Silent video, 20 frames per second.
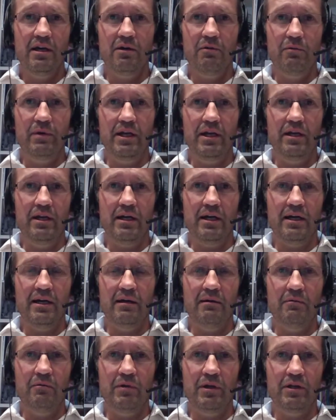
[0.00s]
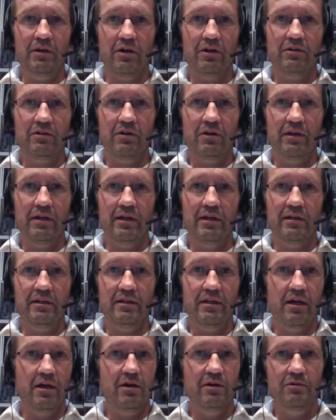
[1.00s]
We're not gonna
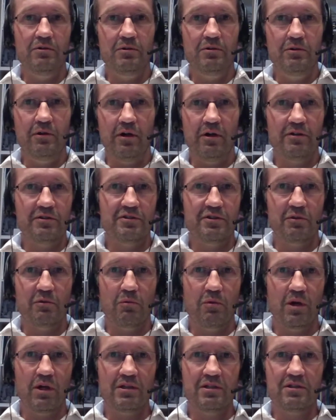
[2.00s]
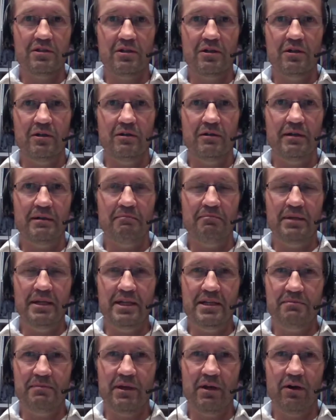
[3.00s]
know who answered what, so
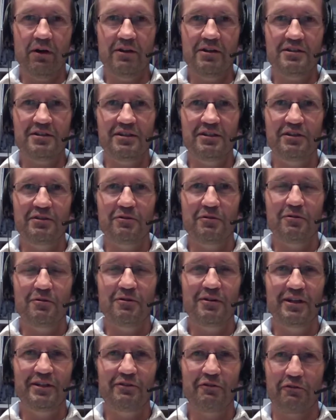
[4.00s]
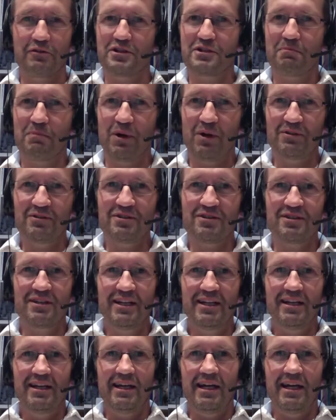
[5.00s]
please be honest in your response,